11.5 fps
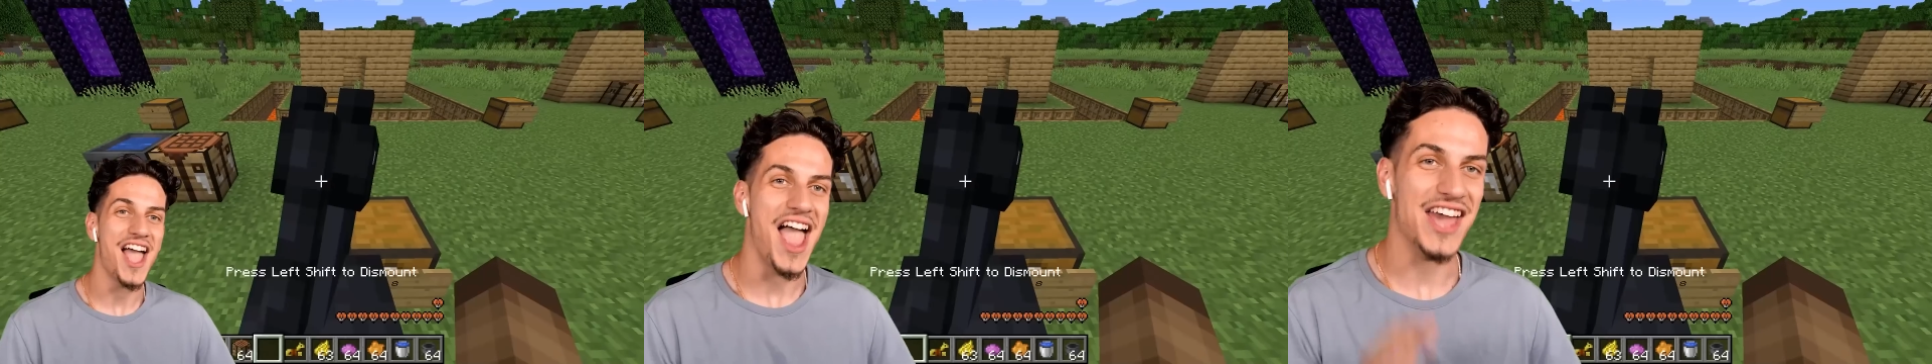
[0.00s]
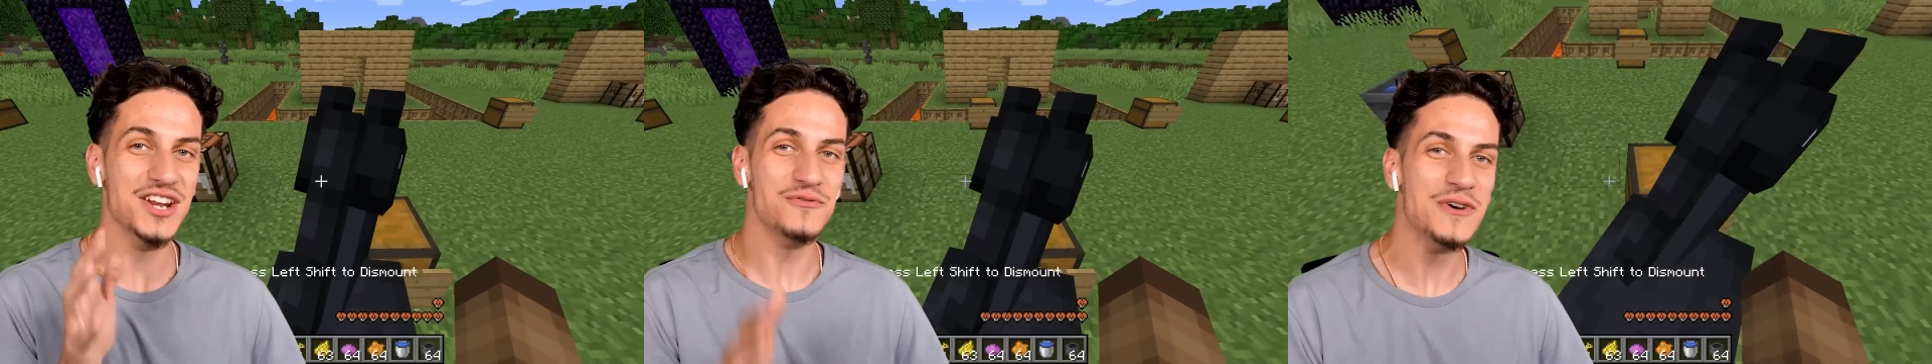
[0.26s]

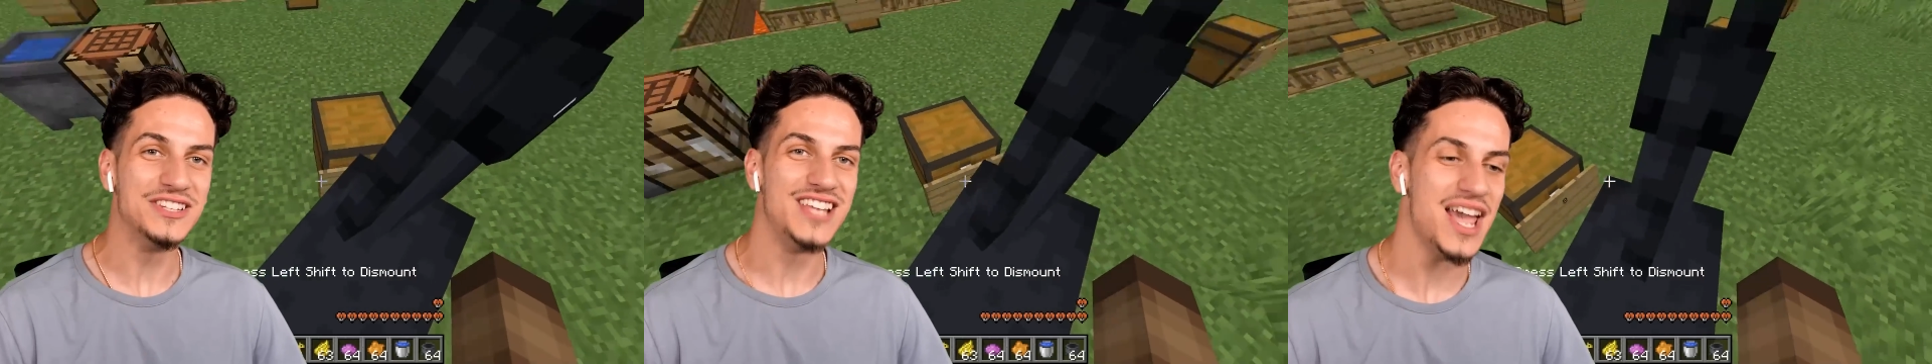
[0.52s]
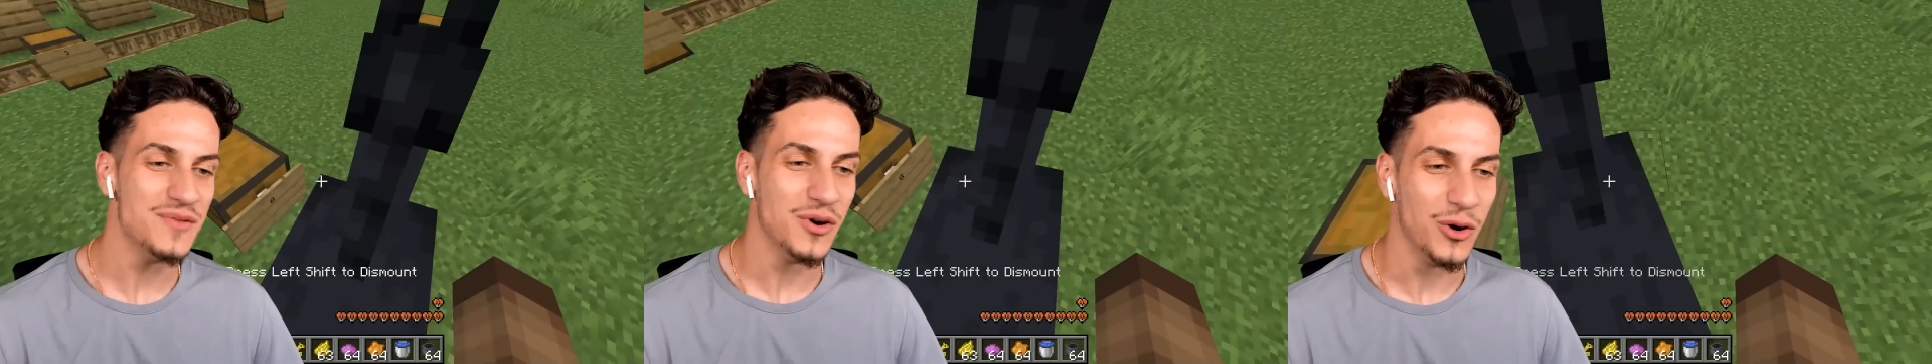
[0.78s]
And if we
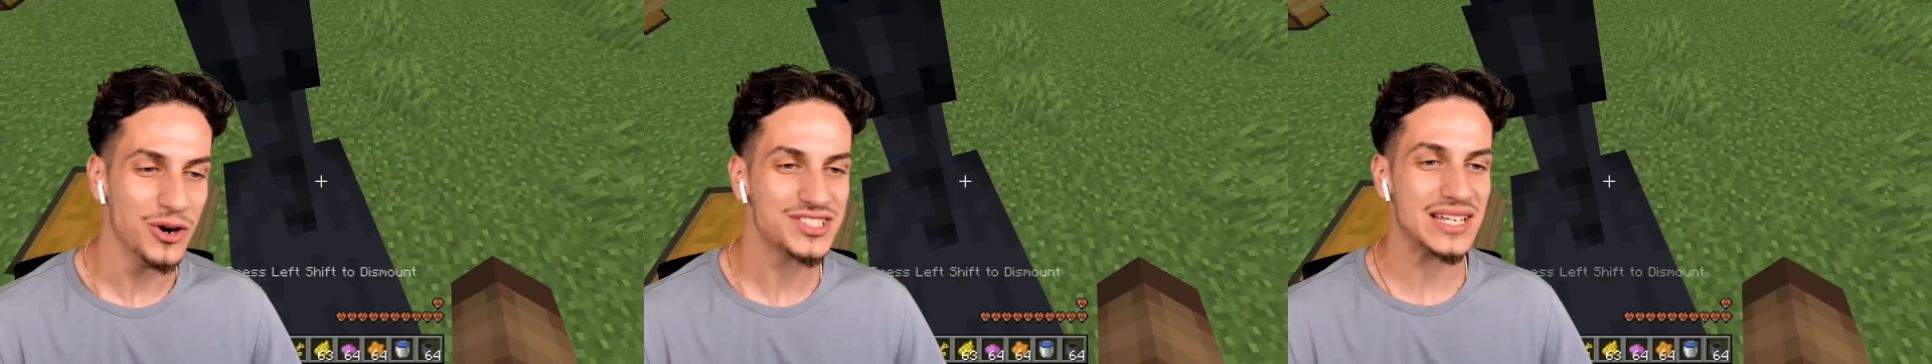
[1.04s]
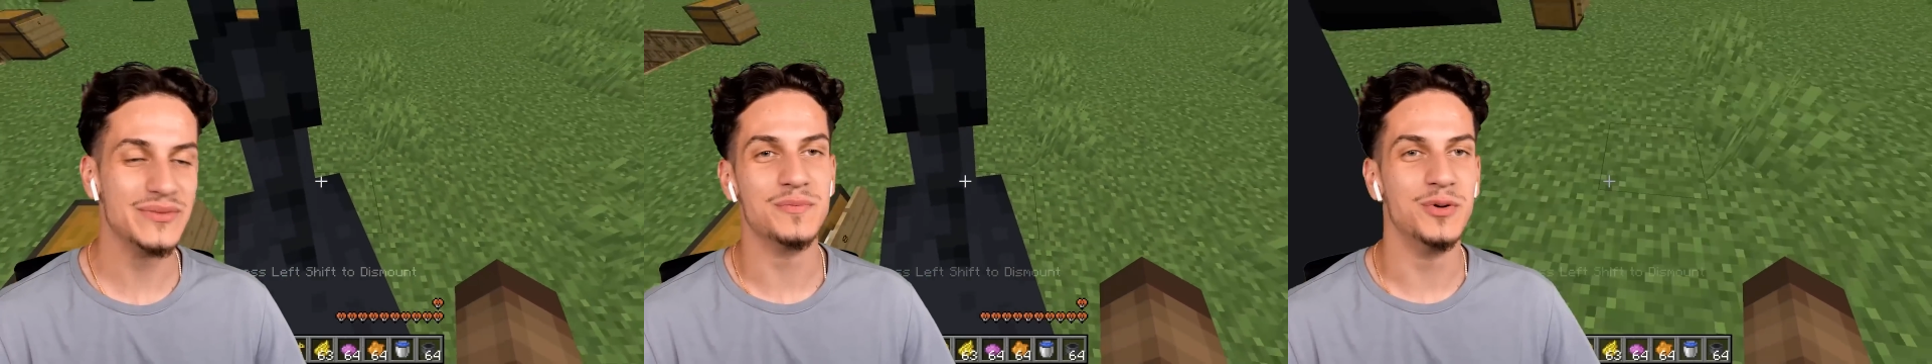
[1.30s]
tame a horse
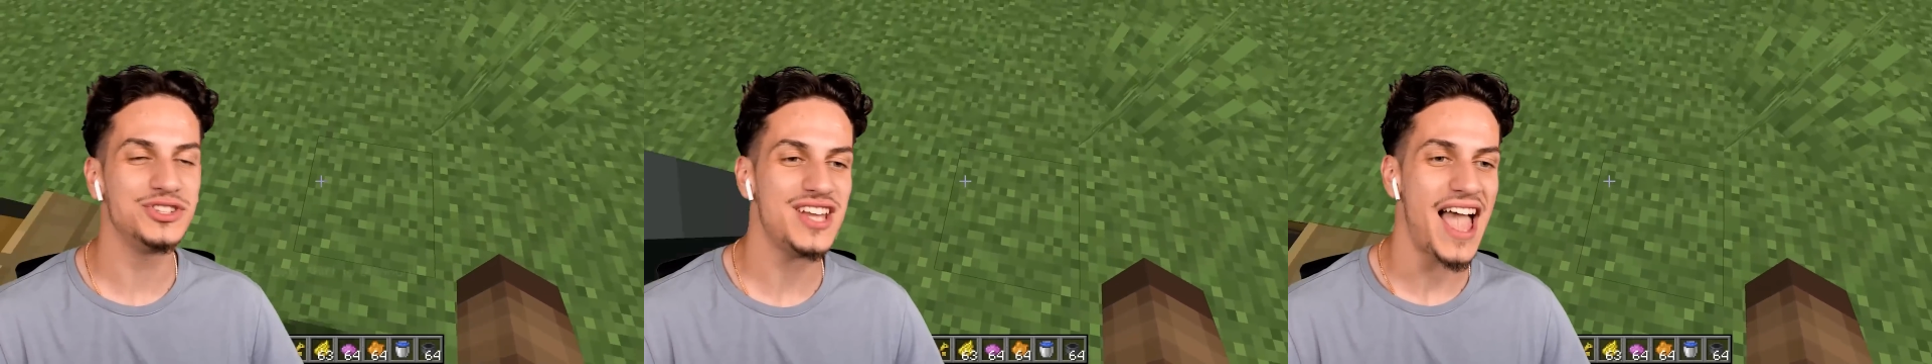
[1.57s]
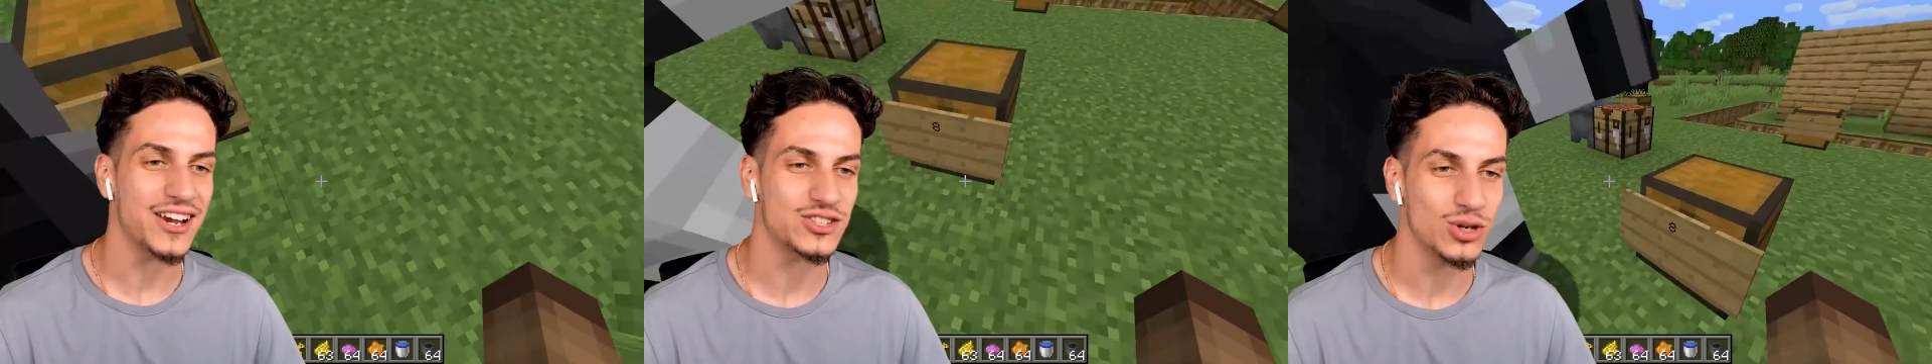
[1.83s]
and we put the
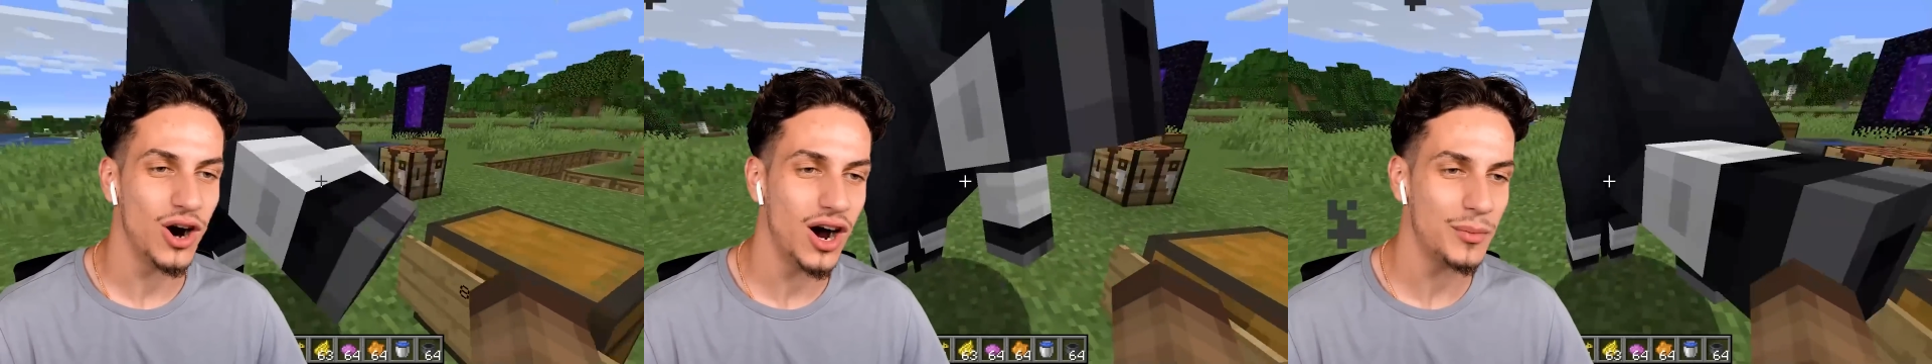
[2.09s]
actual armor